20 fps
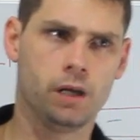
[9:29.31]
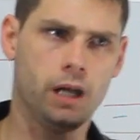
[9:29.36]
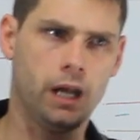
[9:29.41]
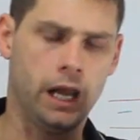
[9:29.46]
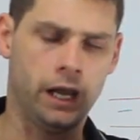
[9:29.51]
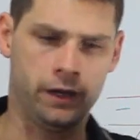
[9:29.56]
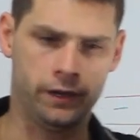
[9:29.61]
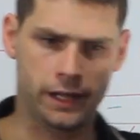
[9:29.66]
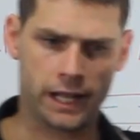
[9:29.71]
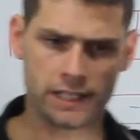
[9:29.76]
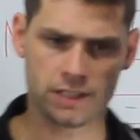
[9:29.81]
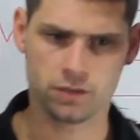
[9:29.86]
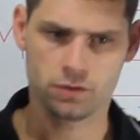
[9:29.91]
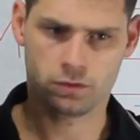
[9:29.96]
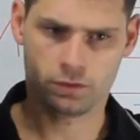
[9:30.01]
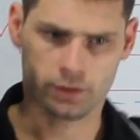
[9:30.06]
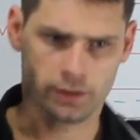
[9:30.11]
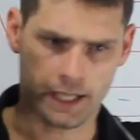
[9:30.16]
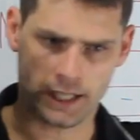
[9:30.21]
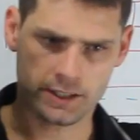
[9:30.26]
that's
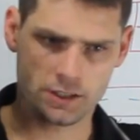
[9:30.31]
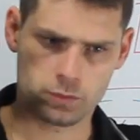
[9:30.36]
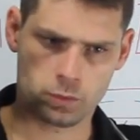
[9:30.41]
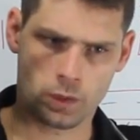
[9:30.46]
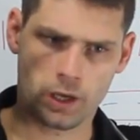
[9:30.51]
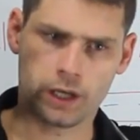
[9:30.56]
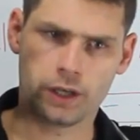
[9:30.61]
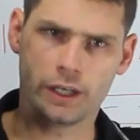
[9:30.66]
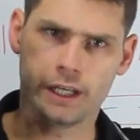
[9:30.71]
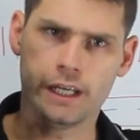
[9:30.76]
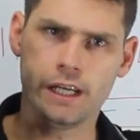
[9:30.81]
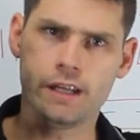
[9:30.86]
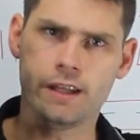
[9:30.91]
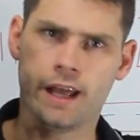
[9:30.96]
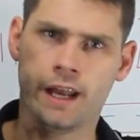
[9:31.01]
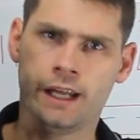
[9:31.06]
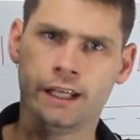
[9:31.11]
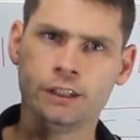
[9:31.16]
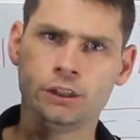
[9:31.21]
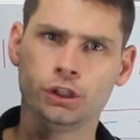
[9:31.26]
what I could hear,
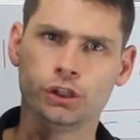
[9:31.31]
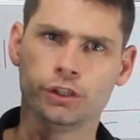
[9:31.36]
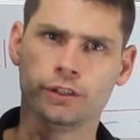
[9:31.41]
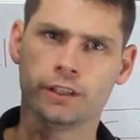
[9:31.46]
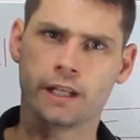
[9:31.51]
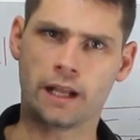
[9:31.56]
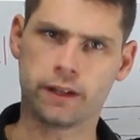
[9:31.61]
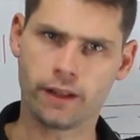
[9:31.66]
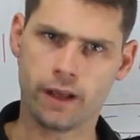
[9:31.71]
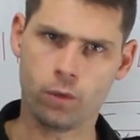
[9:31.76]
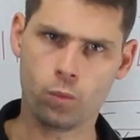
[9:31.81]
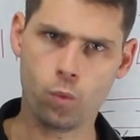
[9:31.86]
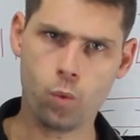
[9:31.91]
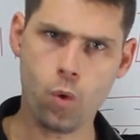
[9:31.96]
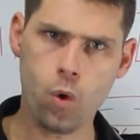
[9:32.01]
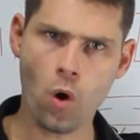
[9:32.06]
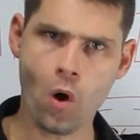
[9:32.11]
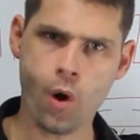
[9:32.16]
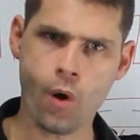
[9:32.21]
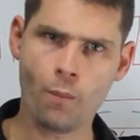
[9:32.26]
that engine, like that
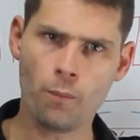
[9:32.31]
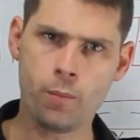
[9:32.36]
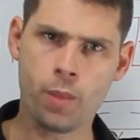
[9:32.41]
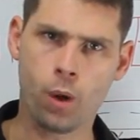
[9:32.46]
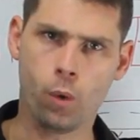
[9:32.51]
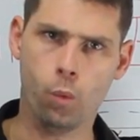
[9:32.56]
whoop,